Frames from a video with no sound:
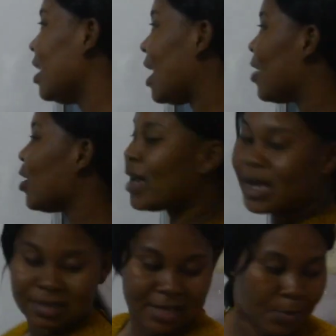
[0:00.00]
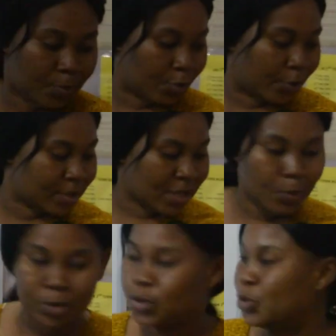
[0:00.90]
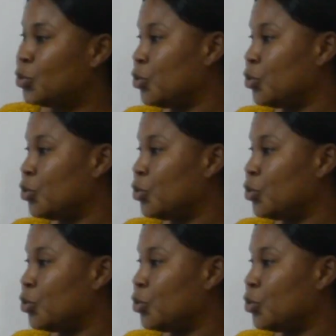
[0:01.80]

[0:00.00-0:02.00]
Another example which I want you to